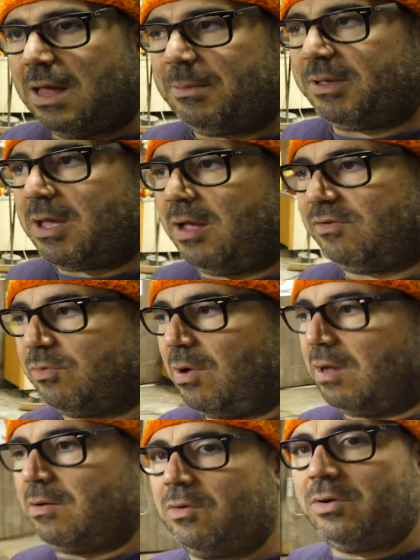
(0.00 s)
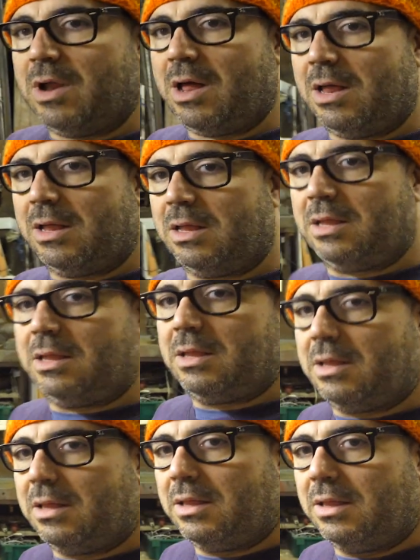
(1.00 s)
Let me go into one corner
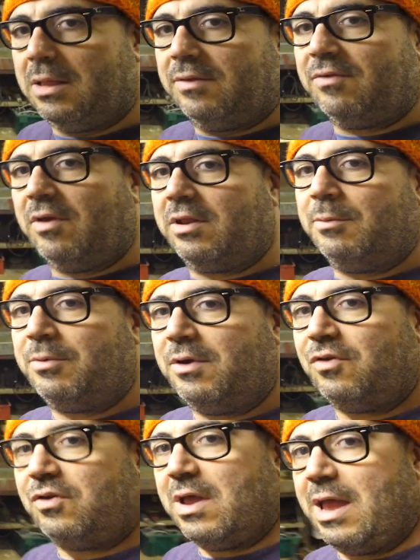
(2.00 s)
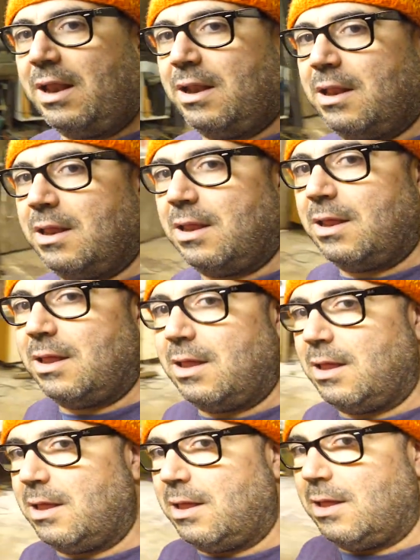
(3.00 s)
so you can appreciate
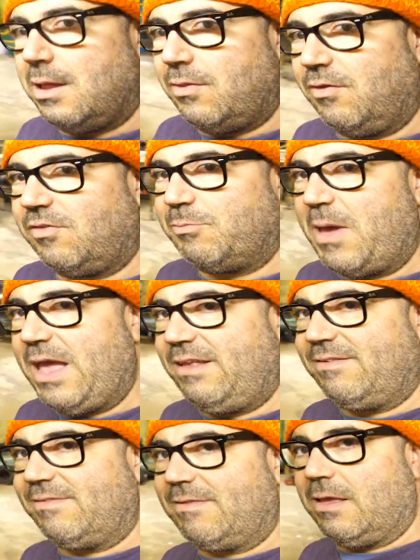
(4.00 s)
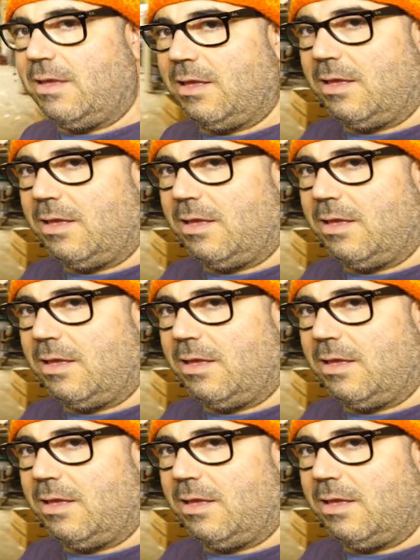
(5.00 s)
the space.